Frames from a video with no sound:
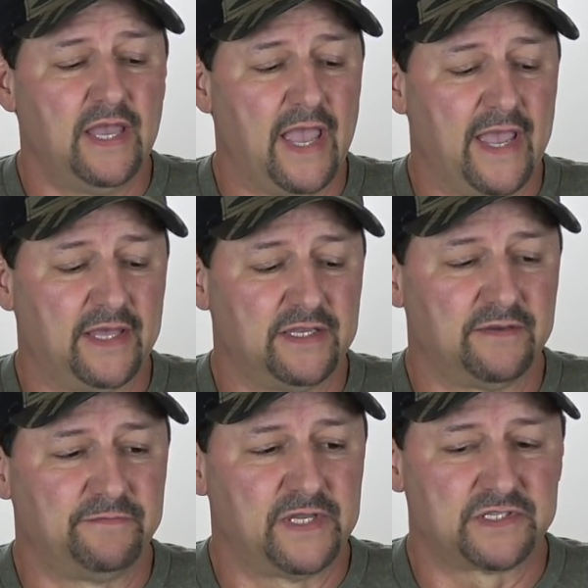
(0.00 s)
And
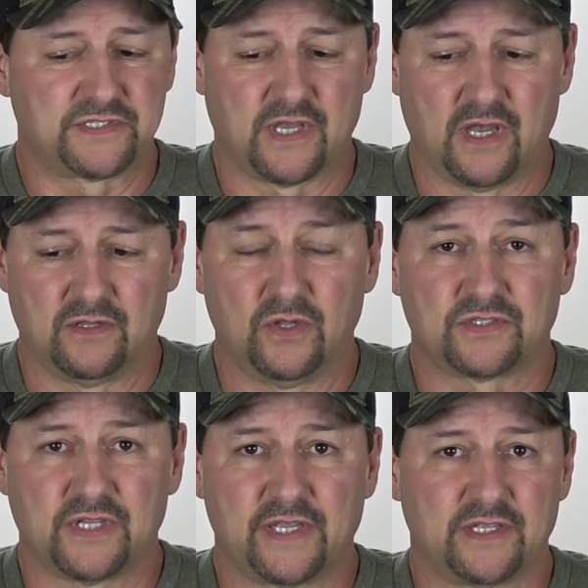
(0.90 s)
if it
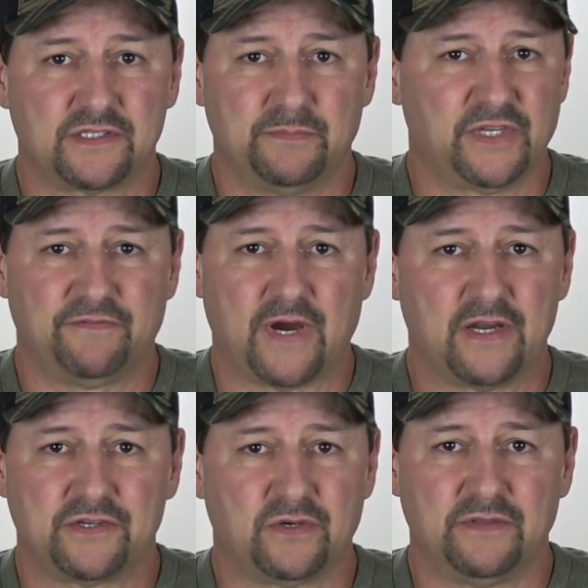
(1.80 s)
looks like it's a big
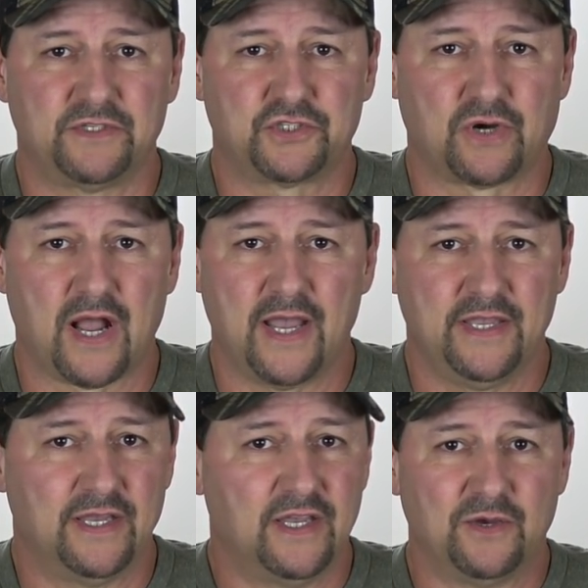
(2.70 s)
fire, don't even
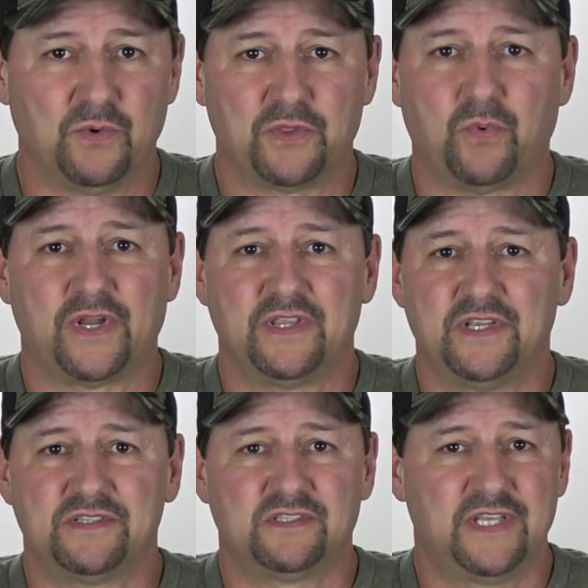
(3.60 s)
try with one of
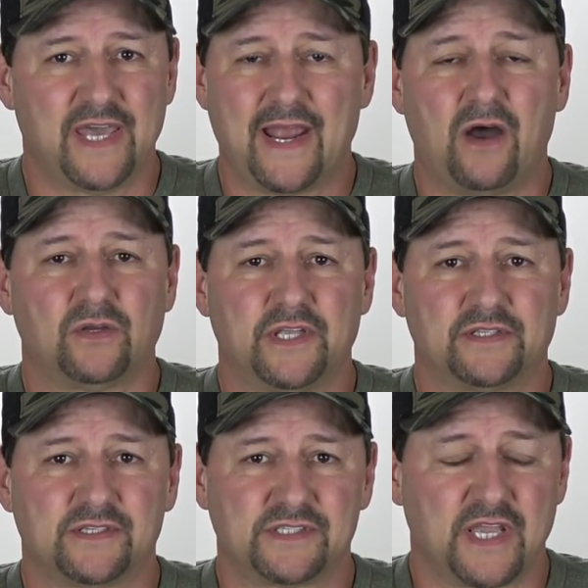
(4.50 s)
these. Get out,
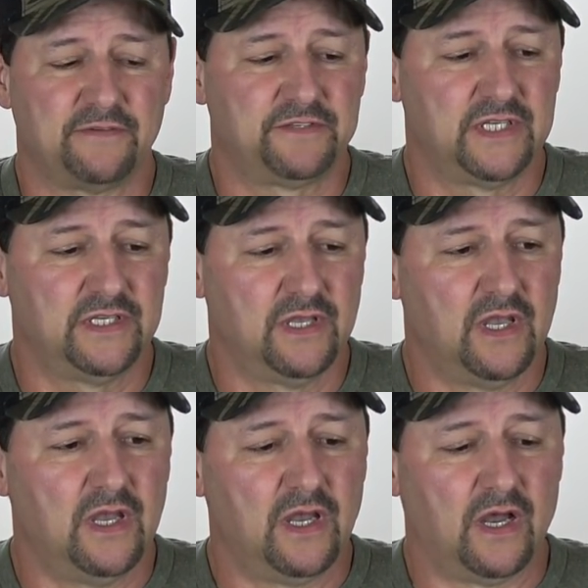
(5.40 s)
get to safety.
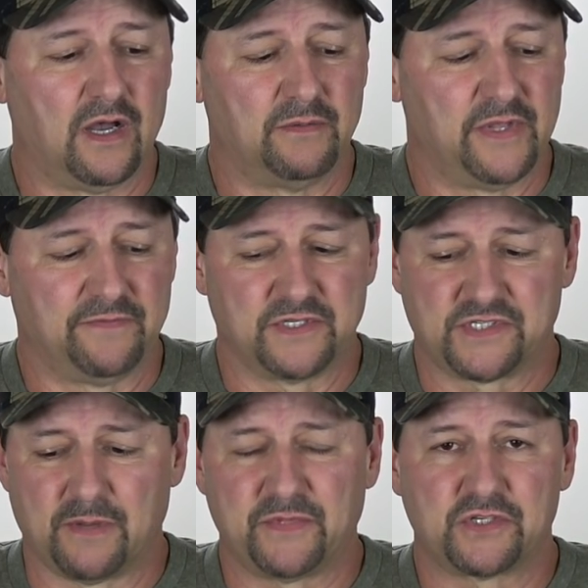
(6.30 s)
If it's
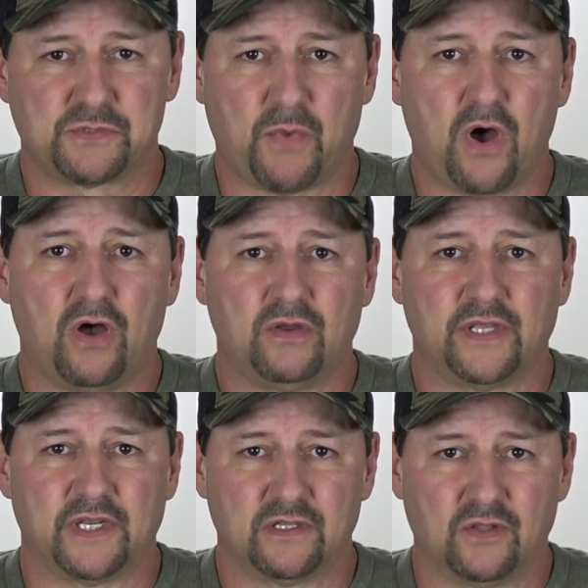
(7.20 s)
something small
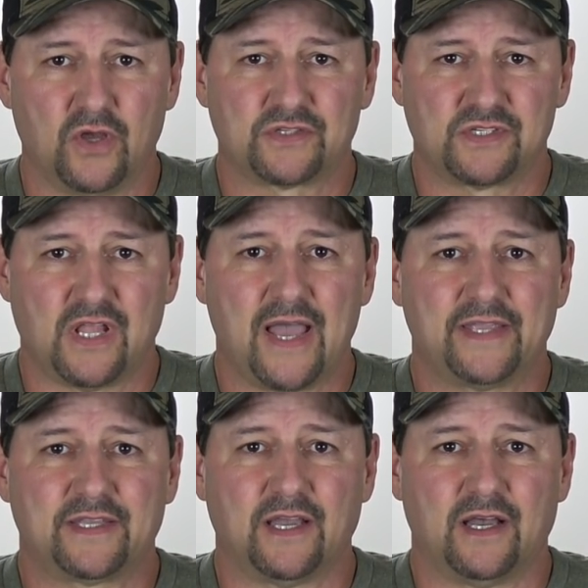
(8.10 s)
and it looks
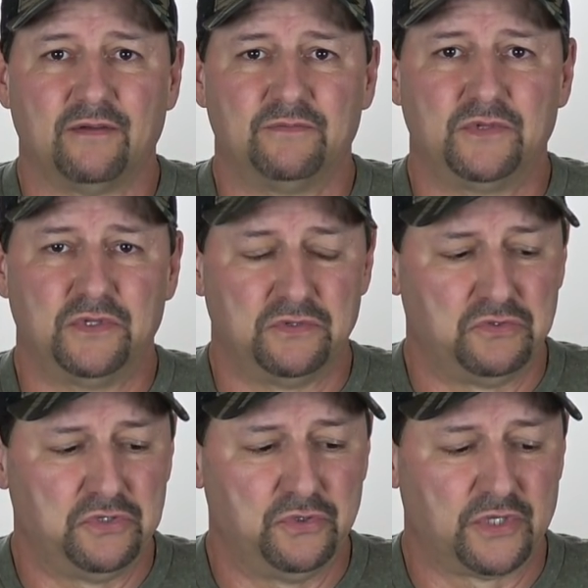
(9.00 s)
like
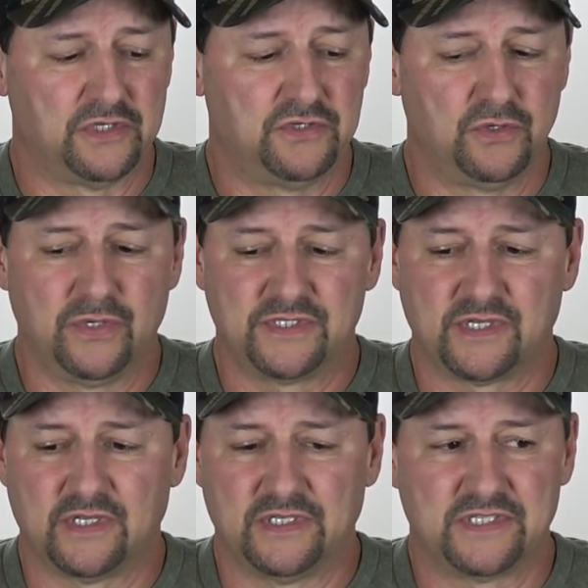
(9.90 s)
you can do
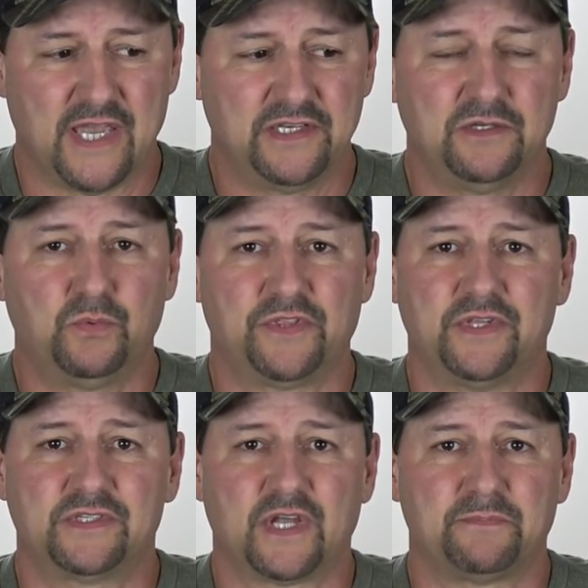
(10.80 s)
as intended with
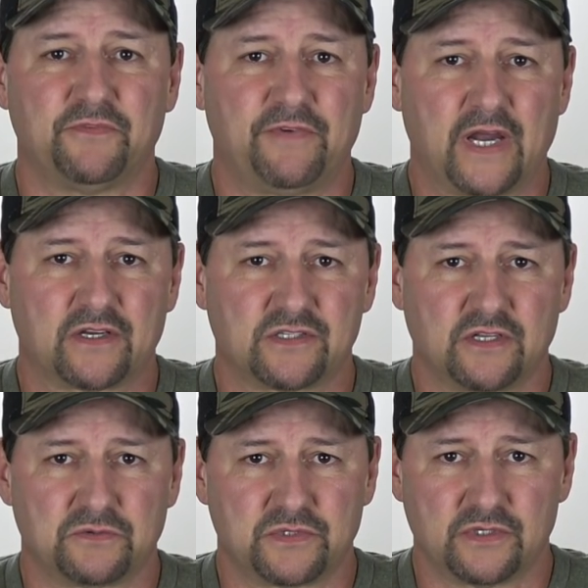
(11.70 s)
these type of fire
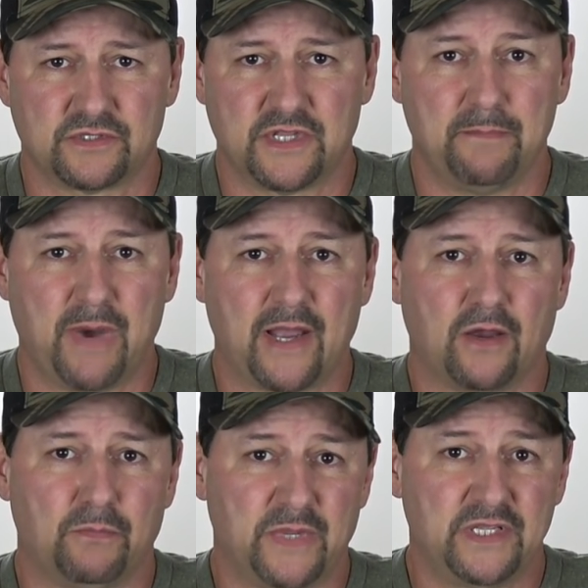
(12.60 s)
extinguishers, then by
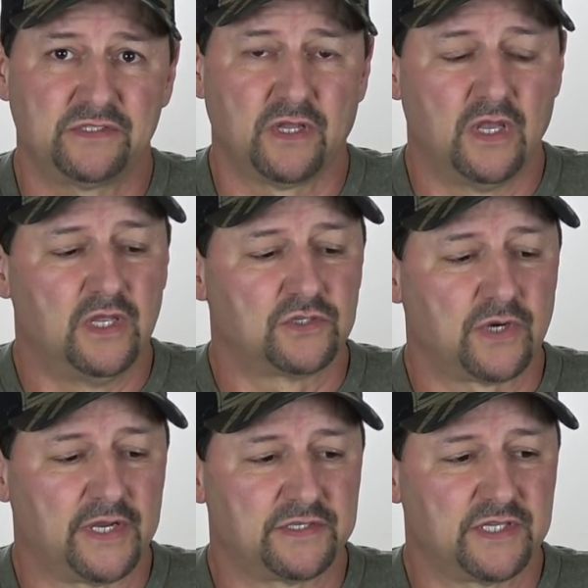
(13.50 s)
all means
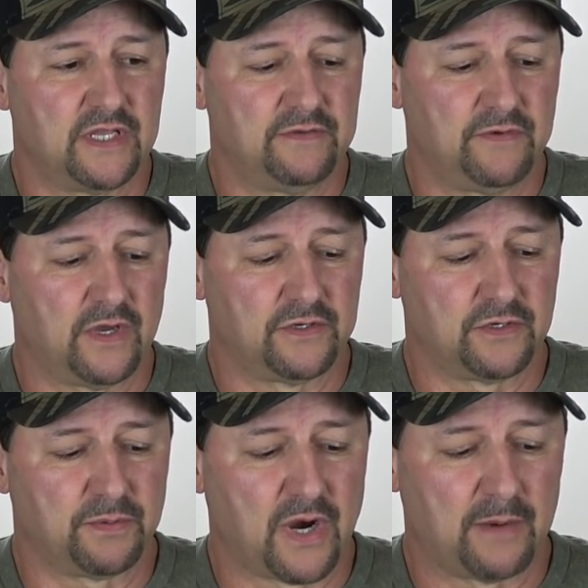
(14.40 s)
try to save
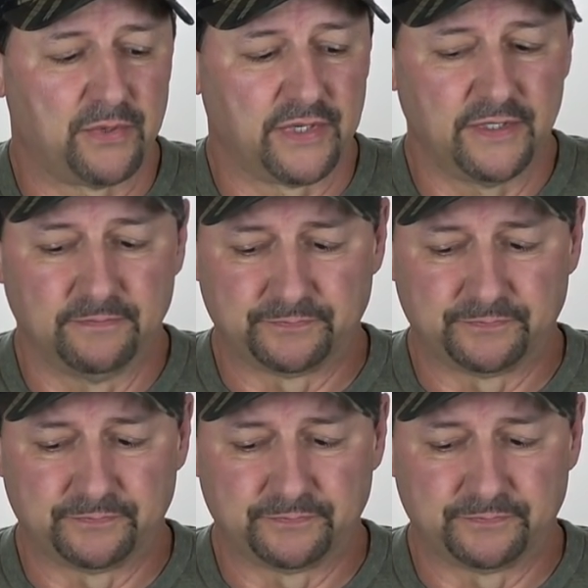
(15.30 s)
your property.